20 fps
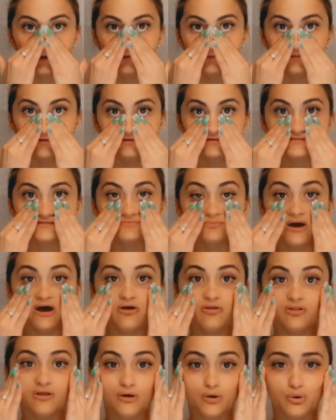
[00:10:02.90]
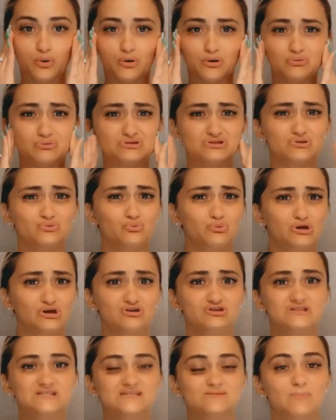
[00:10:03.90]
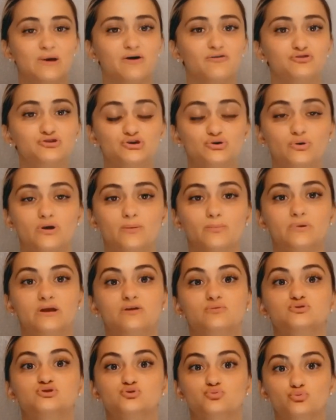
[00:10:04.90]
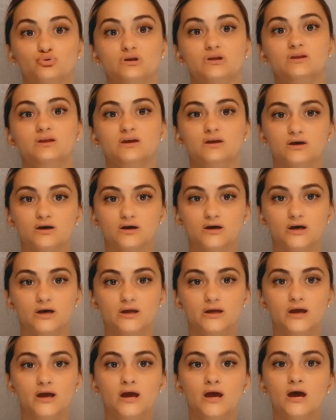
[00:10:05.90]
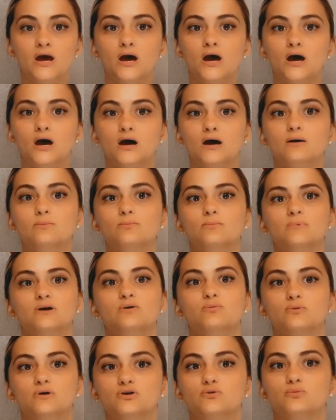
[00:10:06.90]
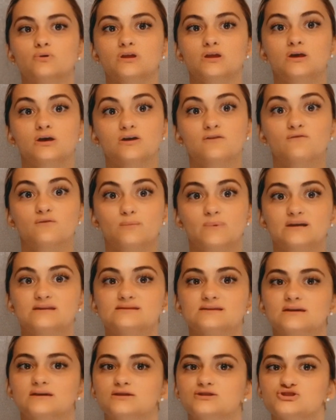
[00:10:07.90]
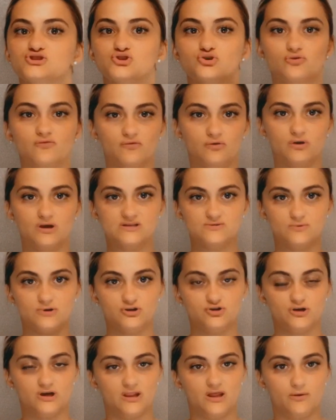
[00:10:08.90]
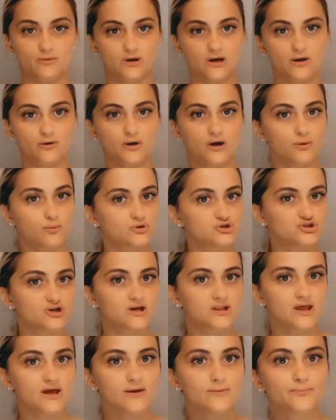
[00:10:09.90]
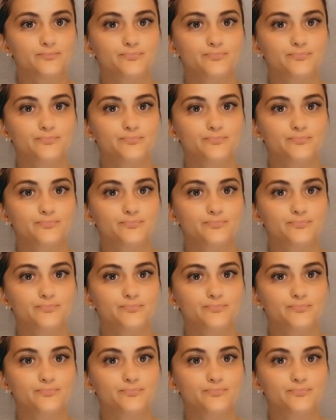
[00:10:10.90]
the smell though. It was a weird smell to it, but it was really good. It worked really good for my skin. So if you guys want to try it out now, I would try that. I'm